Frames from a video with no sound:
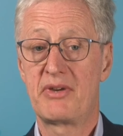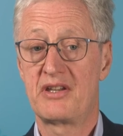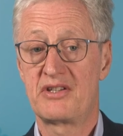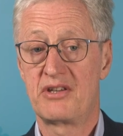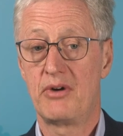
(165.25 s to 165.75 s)

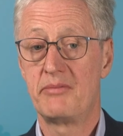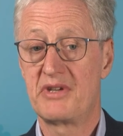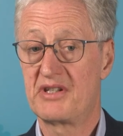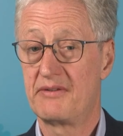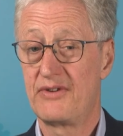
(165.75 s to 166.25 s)
because there won't
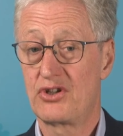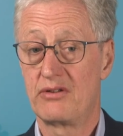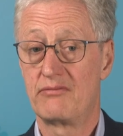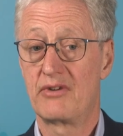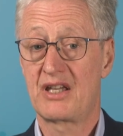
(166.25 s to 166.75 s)
be
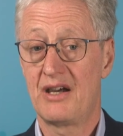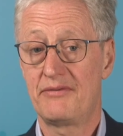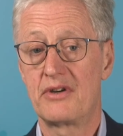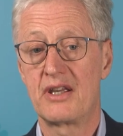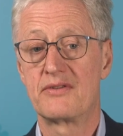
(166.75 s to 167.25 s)
sufficient
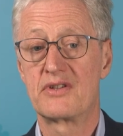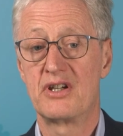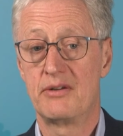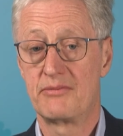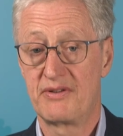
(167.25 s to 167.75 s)
recovery in
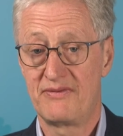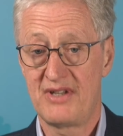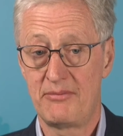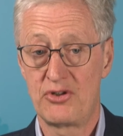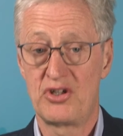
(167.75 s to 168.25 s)
terms of
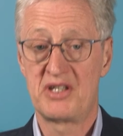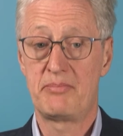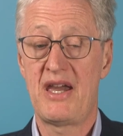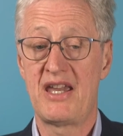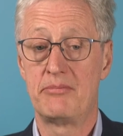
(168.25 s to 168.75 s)
damages
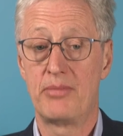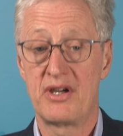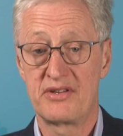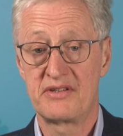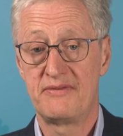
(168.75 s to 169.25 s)
paid by
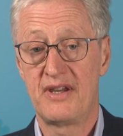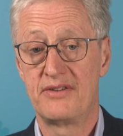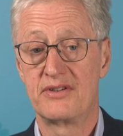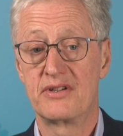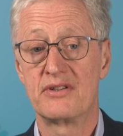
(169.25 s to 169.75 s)
the
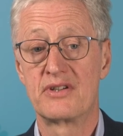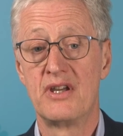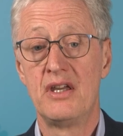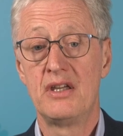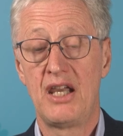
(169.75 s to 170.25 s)
defendant
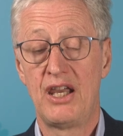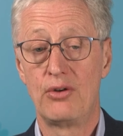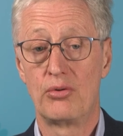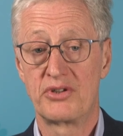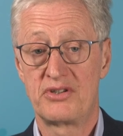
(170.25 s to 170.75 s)
in
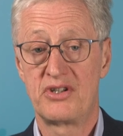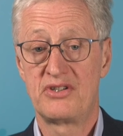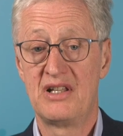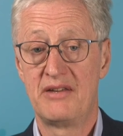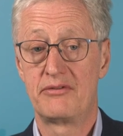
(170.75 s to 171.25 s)
order to
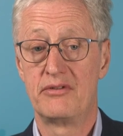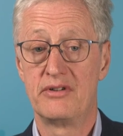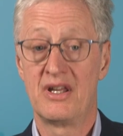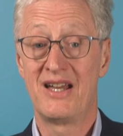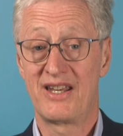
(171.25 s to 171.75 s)

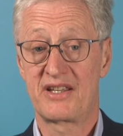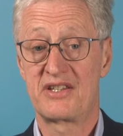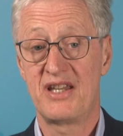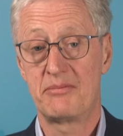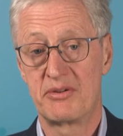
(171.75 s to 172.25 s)
deliver an
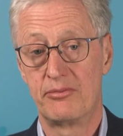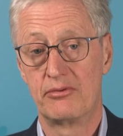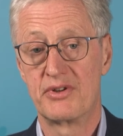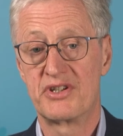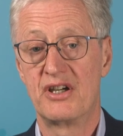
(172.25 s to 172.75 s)
acceptable
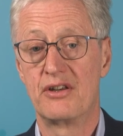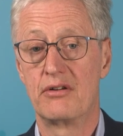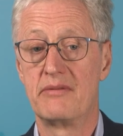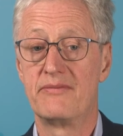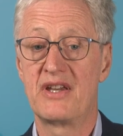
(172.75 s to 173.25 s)
return
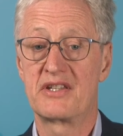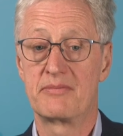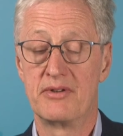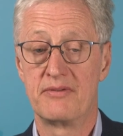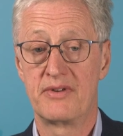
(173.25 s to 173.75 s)
on
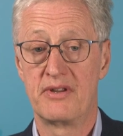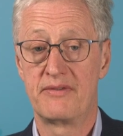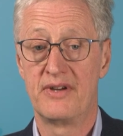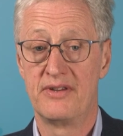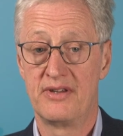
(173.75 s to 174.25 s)
investment for the
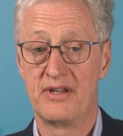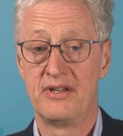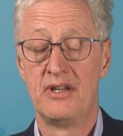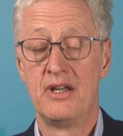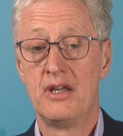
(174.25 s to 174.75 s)
funder.
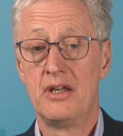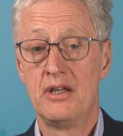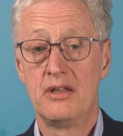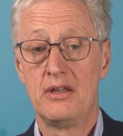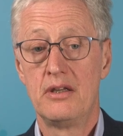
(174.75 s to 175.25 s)

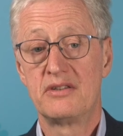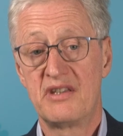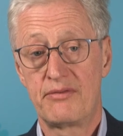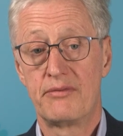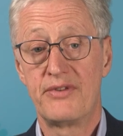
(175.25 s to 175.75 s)

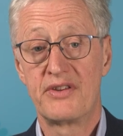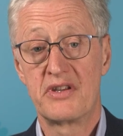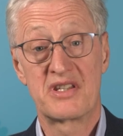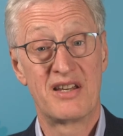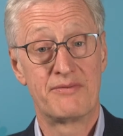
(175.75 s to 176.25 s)
Different
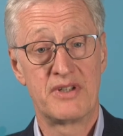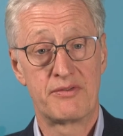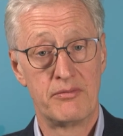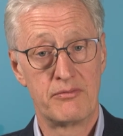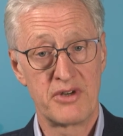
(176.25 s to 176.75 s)
funders have
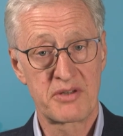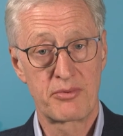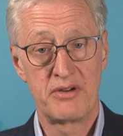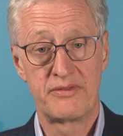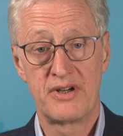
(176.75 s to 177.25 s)
different risk
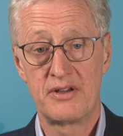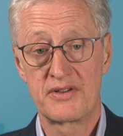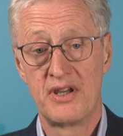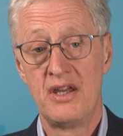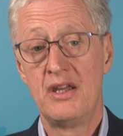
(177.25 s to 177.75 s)

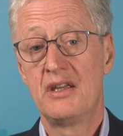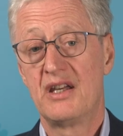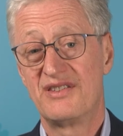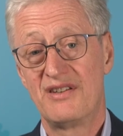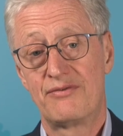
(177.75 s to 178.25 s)
profiles
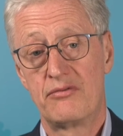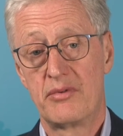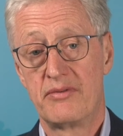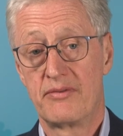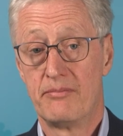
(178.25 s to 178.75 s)
and
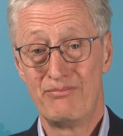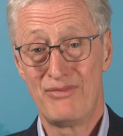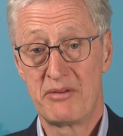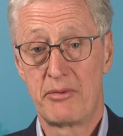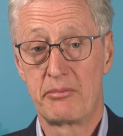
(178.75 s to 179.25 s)
different
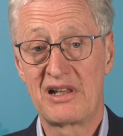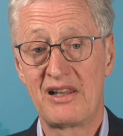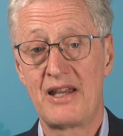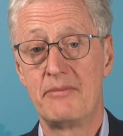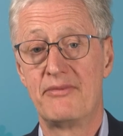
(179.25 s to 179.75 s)
minimum claim